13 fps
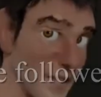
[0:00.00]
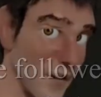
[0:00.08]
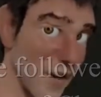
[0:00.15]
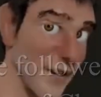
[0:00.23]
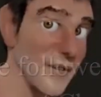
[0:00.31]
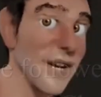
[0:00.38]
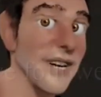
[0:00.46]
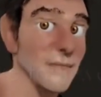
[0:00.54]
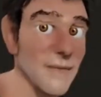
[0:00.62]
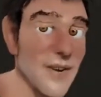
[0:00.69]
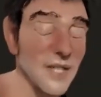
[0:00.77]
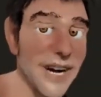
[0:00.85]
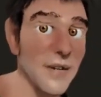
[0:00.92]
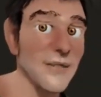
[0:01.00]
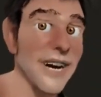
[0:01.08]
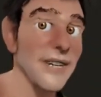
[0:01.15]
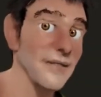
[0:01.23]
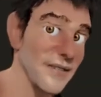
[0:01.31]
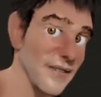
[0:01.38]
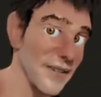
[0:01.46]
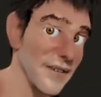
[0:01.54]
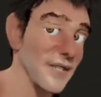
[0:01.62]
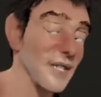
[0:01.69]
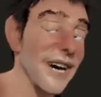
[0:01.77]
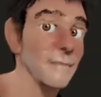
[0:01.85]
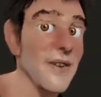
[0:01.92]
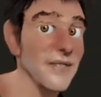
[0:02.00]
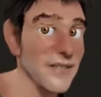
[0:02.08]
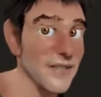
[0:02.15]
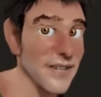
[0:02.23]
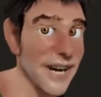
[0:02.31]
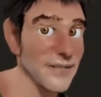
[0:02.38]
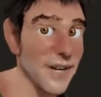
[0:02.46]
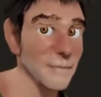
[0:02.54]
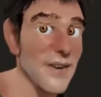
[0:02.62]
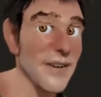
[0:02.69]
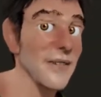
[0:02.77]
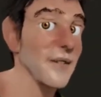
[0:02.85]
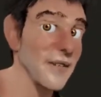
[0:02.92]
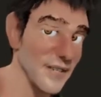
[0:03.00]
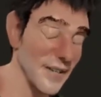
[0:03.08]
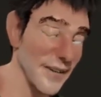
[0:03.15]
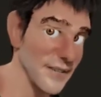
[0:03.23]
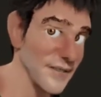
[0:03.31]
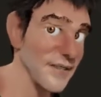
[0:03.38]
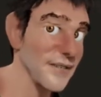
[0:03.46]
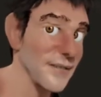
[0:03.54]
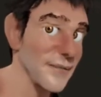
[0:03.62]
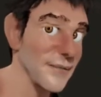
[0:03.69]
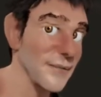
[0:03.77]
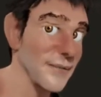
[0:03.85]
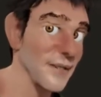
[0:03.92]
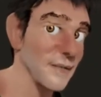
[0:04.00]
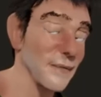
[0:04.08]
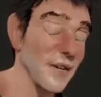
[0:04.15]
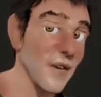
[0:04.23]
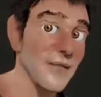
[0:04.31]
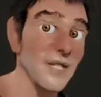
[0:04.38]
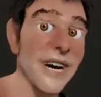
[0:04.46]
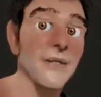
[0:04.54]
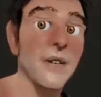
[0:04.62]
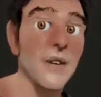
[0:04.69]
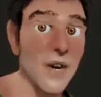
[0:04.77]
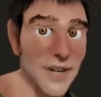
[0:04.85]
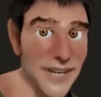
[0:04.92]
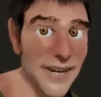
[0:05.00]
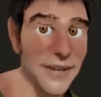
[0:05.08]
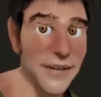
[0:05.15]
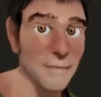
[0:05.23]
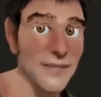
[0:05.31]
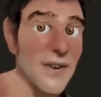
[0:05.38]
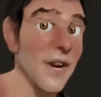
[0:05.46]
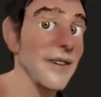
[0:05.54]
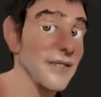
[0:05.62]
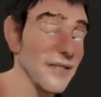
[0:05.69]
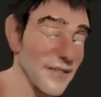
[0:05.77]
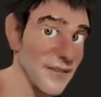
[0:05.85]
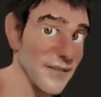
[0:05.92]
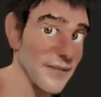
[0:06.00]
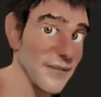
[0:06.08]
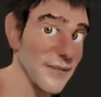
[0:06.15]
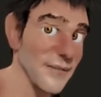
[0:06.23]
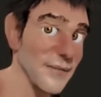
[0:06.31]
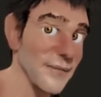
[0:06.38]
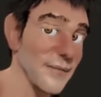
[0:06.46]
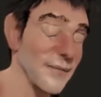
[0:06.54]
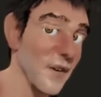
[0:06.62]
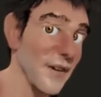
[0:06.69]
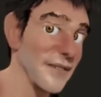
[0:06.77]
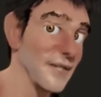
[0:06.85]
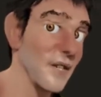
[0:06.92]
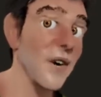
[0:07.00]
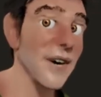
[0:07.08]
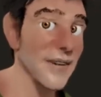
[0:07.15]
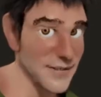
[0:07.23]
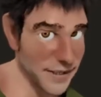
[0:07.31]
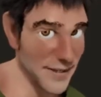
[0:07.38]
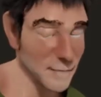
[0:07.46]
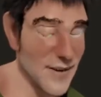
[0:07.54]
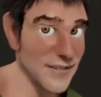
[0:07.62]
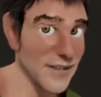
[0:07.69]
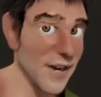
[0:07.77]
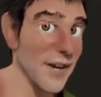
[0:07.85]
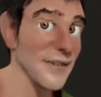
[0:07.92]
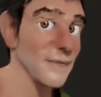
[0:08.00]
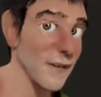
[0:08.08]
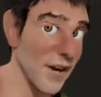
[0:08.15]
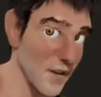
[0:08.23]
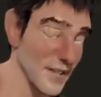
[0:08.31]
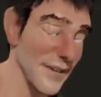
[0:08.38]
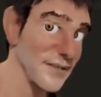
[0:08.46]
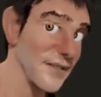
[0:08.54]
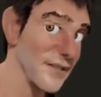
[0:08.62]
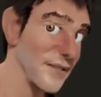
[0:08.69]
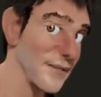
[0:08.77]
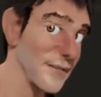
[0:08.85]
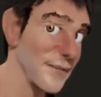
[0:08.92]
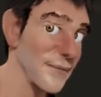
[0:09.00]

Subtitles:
to offer animal sacrifices in the temple as a believer in Jesus to prove to everyone that he keeps the law, then we too ought to keep the law of Moses.